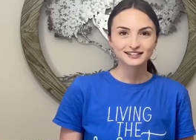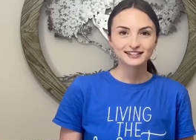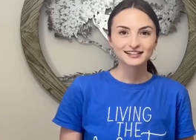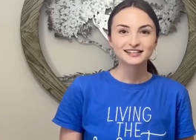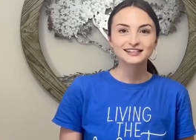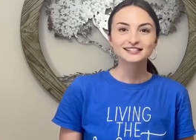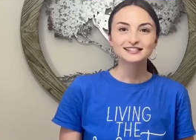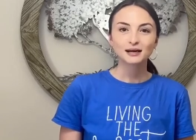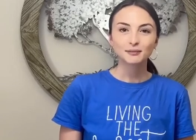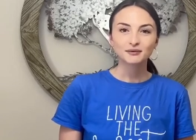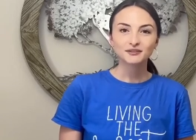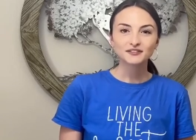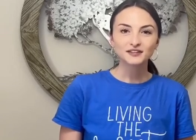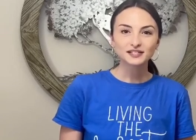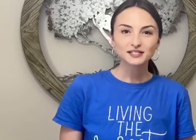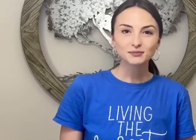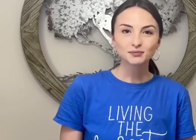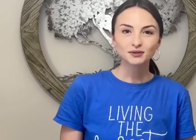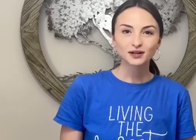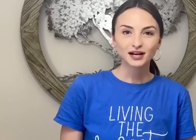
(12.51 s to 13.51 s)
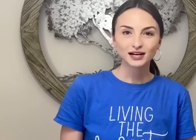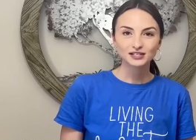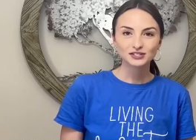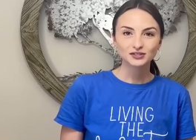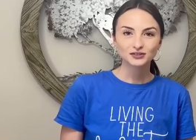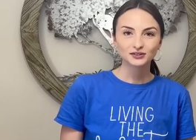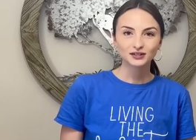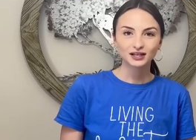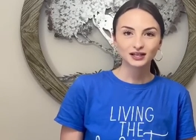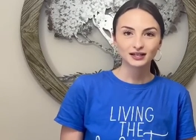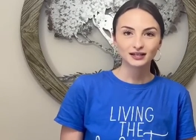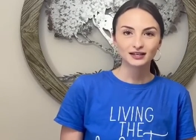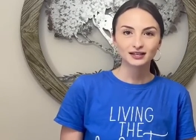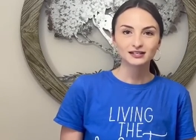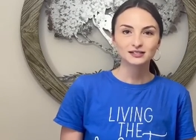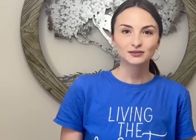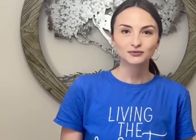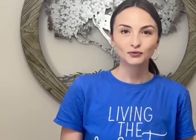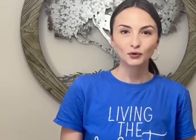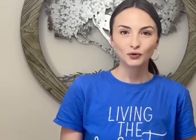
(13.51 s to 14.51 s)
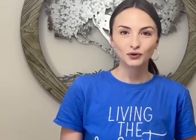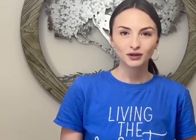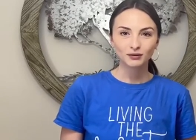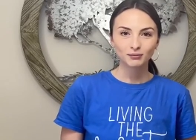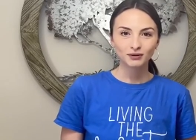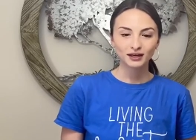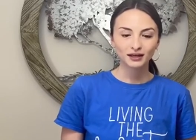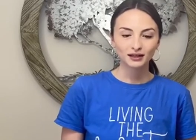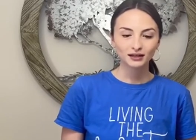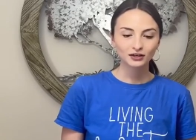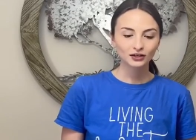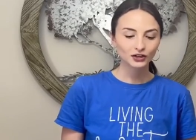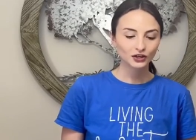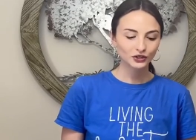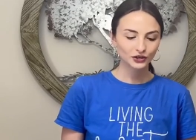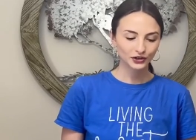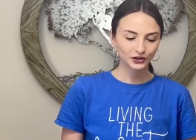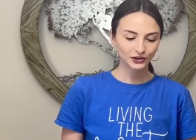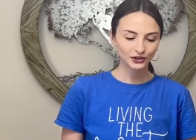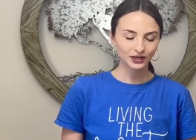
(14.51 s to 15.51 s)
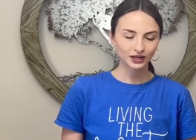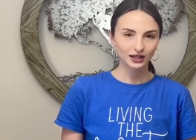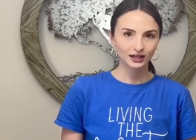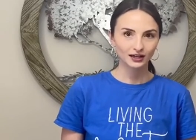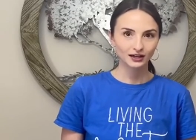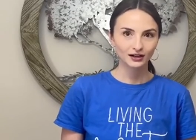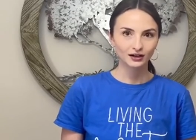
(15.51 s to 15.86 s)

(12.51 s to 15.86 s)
Some of the supplies you'll need is a rolling pin, a cookie